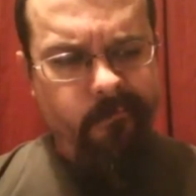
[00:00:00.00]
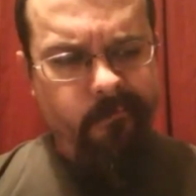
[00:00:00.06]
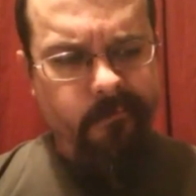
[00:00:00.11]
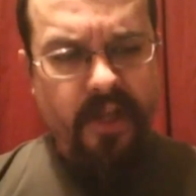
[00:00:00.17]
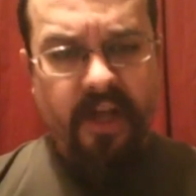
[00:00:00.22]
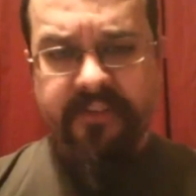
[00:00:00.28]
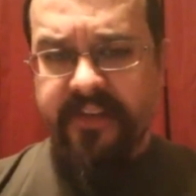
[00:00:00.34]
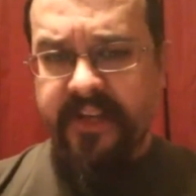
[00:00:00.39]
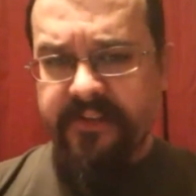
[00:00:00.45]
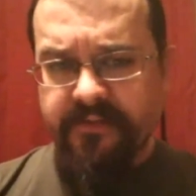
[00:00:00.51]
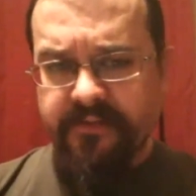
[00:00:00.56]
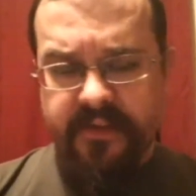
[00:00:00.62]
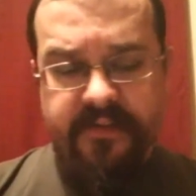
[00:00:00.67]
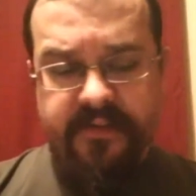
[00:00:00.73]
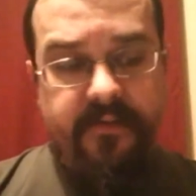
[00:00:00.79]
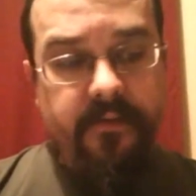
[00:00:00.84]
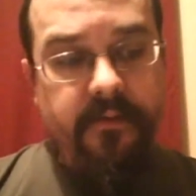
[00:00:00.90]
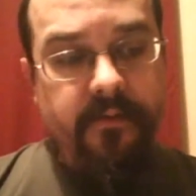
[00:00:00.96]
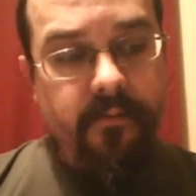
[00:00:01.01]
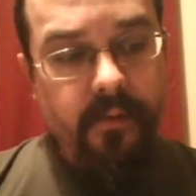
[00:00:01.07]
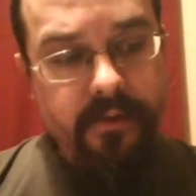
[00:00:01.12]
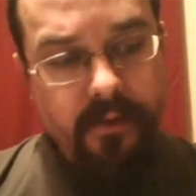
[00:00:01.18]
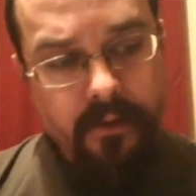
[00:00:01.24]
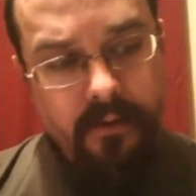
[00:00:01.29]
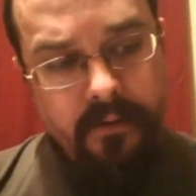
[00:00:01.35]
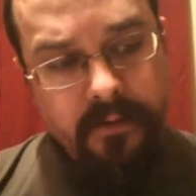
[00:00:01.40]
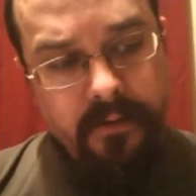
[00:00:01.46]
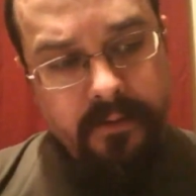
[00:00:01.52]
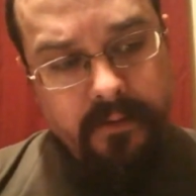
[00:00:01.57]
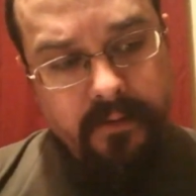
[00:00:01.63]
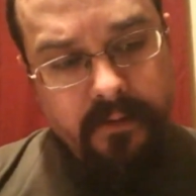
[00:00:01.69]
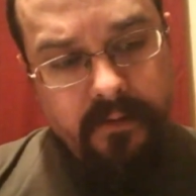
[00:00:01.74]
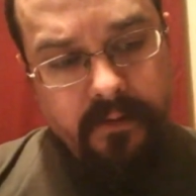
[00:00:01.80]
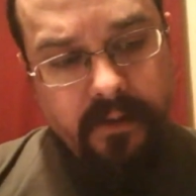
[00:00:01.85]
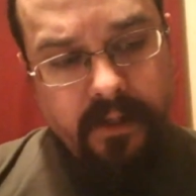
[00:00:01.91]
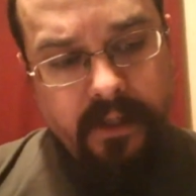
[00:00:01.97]
lost interest with her.
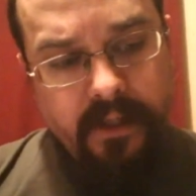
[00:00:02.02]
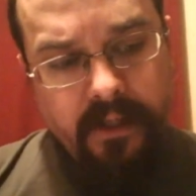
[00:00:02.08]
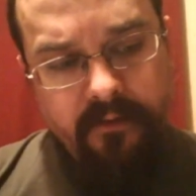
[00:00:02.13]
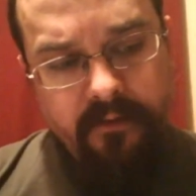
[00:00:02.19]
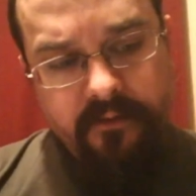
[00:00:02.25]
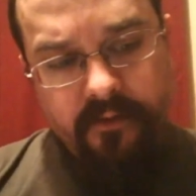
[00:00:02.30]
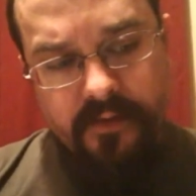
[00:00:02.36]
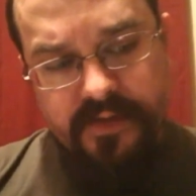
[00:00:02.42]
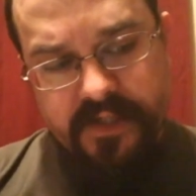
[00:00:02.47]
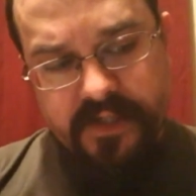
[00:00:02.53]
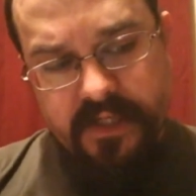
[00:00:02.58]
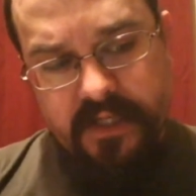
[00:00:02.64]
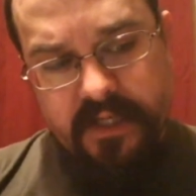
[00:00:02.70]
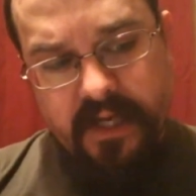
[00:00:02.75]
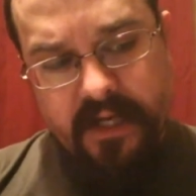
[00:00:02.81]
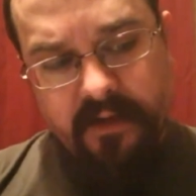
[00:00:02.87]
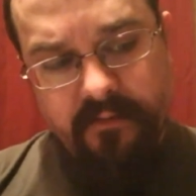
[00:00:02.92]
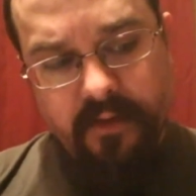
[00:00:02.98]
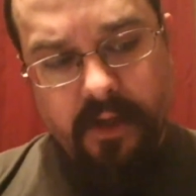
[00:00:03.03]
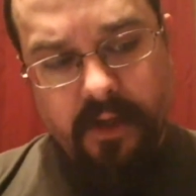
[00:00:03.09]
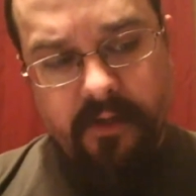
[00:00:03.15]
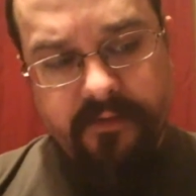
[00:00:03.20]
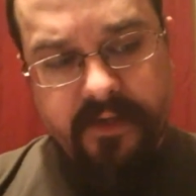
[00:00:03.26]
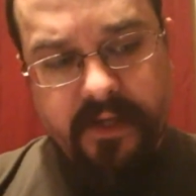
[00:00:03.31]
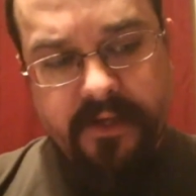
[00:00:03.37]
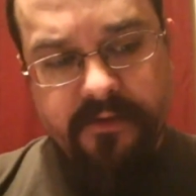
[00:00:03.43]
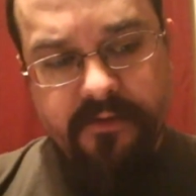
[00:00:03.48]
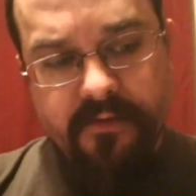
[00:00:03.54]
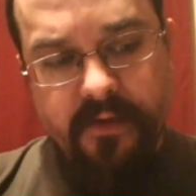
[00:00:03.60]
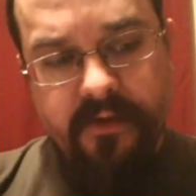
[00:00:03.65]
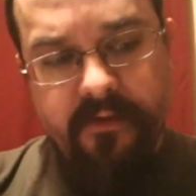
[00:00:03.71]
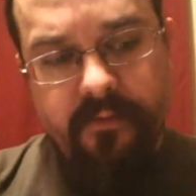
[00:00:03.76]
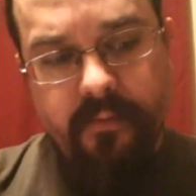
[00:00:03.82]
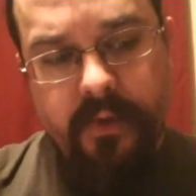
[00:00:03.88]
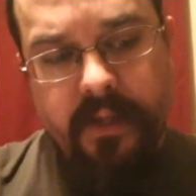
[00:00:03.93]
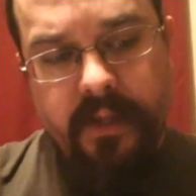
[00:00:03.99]
And so she kind of lost
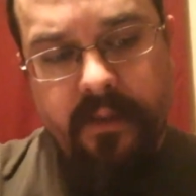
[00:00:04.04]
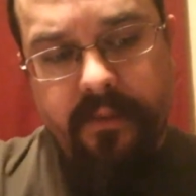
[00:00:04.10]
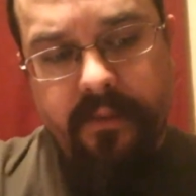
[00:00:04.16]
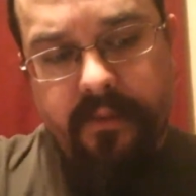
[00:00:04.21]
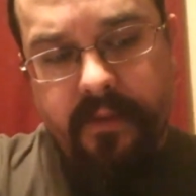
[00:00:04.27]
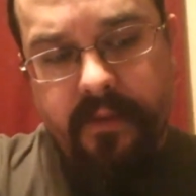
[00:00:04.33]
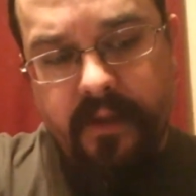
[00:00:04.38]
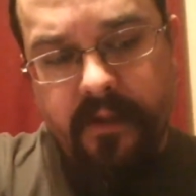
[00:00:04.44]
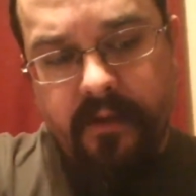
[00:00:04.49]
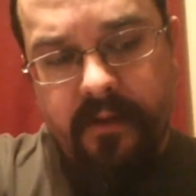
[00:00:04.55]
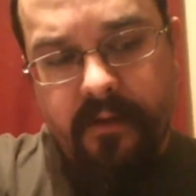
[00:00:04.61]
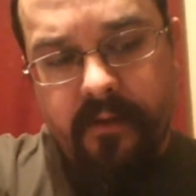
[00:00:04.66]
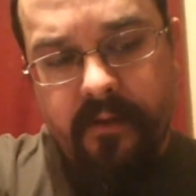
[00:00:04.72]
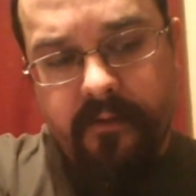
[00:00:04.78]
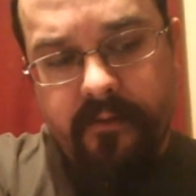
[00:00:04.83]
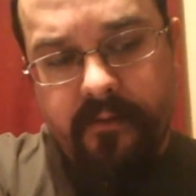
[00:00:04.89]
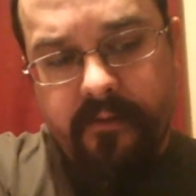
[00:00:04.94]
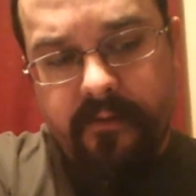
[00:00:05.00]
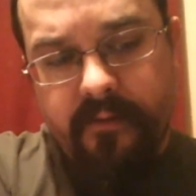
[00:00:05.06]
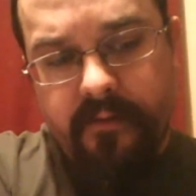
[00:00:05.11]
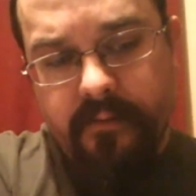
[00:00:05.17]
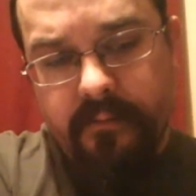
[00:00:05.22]
interest with his